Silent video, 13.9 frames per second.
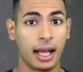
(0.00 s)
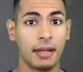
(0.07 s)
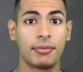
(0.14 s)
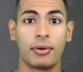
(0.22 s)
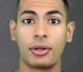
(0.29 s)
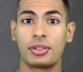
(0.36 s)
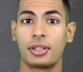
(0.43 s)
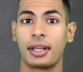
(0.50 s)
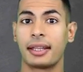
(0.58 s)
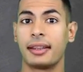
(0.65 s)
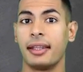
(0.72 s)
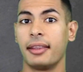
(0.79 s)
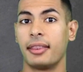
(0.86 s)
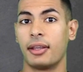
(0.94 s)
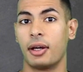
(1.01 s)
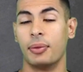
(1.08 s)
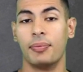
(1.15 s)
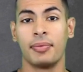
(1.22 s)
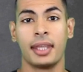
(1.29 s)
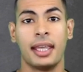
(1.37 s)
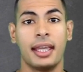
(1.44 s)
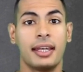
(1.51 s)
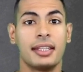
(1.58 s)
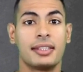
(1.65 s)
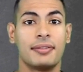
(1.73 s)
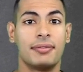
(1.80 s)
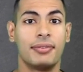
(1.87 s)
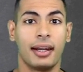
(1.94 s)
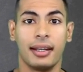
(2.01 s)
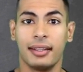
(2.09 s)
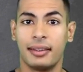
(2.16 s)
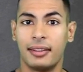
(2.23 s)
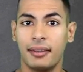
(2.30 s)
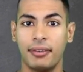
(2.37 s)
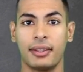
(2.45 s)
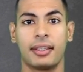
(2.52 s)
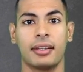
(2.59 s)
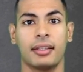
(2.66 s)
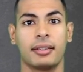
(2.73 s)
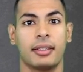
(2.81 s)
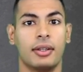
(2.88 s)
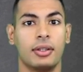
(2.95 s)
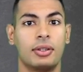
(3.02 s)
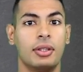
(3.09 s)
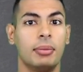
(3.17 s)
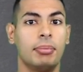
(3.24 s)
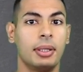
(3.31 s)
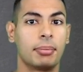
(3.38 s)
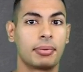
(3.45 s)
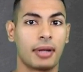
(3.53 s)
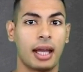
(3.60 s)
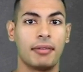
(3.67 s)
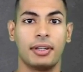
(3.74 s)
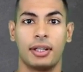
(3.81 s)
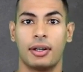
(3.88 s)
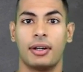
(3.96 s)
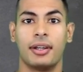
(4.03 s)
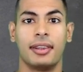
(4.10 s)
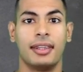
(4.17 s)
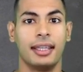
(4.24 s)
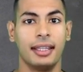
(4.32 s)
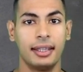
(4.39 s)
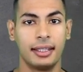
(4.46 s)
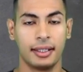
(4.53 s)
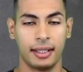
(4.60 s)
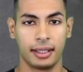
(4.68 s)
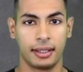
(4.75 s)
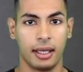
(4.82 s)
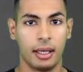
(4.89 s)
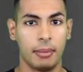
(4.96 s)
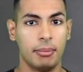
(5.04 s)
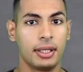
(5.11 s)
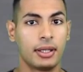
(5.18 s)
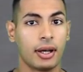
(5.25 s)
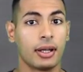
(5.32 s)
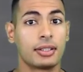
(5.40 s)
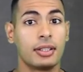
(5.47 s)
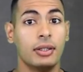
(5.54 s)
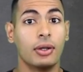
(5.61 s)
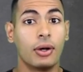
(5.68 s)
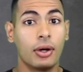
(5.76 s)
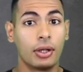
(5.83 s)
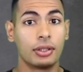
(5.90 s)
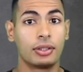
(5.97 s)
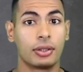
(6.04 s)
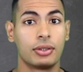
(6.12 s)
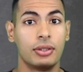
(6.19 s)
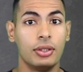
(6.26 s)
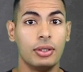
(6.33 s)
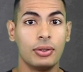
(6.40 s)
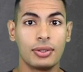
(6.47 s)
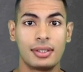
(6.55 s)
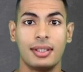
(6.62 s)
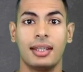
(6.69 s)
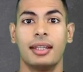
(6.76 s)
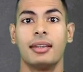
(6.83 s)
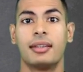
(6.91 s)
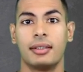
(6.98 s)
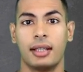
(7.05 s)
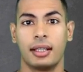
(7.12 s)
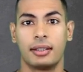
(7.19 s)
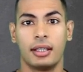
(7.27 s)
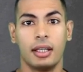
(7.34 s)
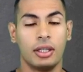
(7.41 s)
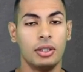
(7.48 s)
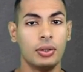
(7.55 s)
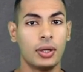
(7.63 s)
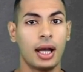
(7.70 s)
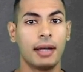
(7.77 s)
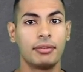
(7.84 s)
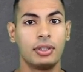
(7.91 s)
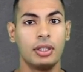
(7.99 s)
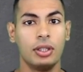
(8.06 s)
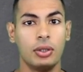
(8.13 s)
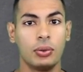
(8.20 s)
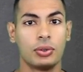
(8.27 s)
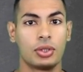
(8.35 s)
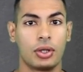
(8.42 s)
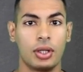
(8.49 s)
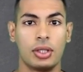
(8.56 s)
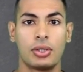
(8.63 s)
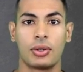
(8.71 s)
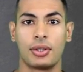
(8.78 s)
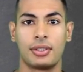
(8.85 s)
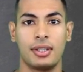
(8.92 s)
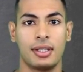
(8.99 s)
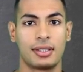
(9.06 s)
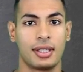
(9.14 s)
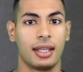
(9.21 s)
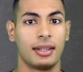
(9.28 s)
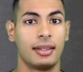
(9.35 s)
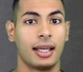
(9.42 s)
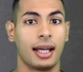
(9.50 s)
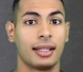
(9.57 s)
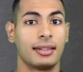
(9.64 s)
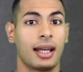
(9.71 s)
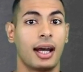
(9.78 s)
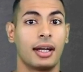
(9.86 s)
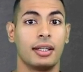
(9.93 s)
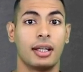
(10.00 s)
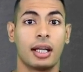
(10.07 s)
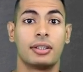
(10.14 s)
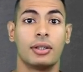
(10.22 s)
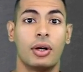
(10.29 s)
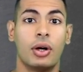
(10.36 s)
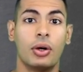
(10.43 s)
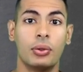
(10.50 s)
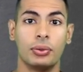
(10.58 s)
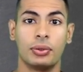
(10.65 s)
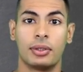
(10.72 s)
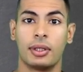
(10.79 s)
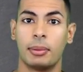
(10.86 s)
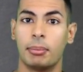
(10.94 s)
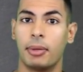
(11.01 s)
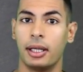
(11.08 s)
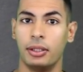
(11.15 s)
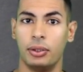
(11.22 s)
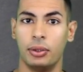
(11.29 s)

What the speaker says: Unfortunately, though, it is very difficult to be private on the internet because in order to use the internet, you have to use resources that are not owned by